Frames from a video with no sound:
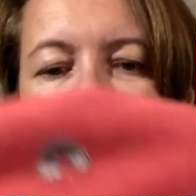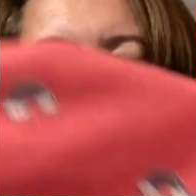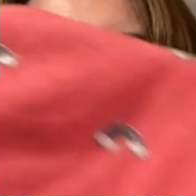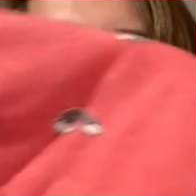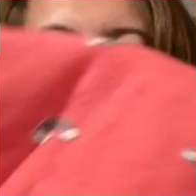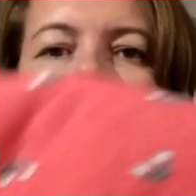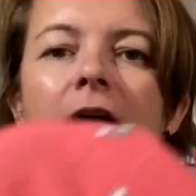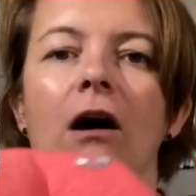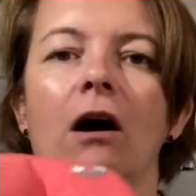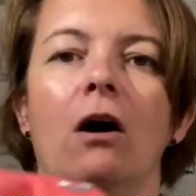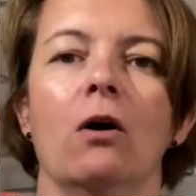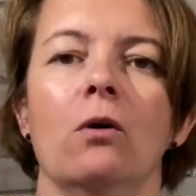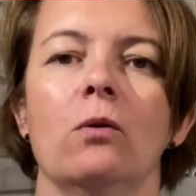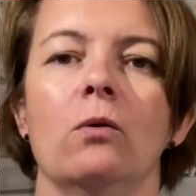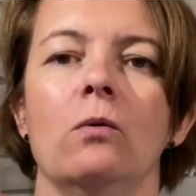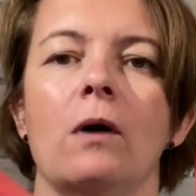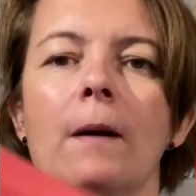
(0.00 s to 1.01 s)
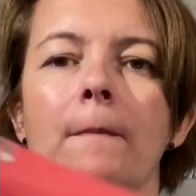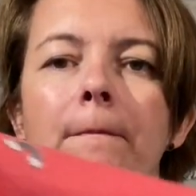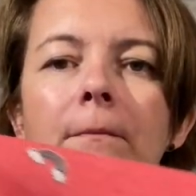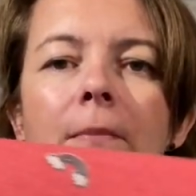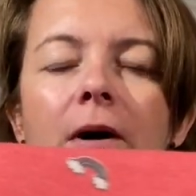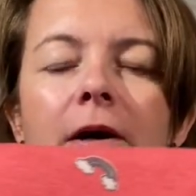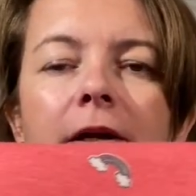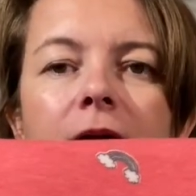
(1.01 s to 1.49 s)
and oh
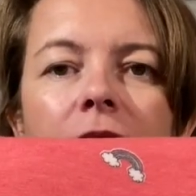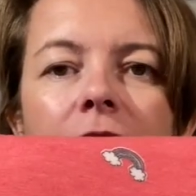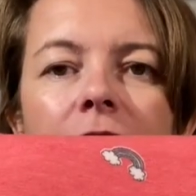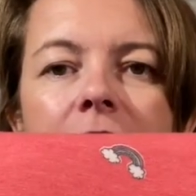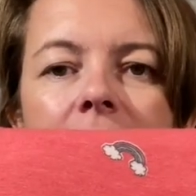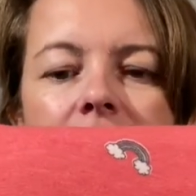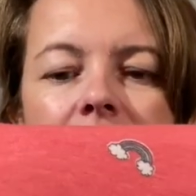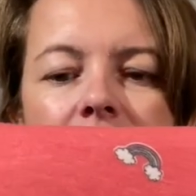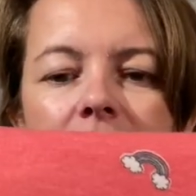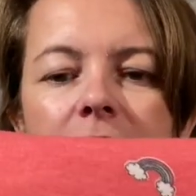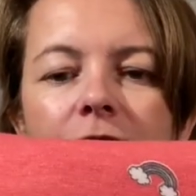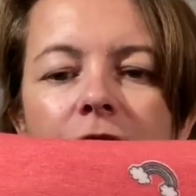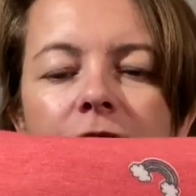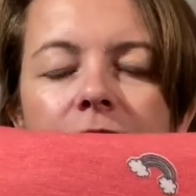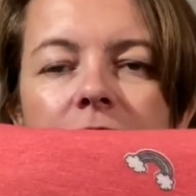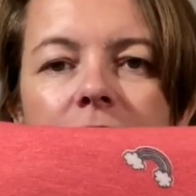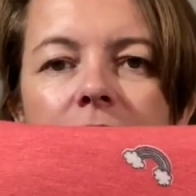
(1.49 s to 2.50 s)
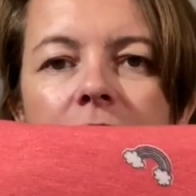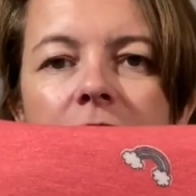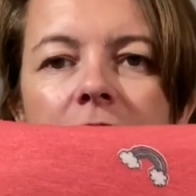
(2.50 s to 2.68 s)
my god, is it soft.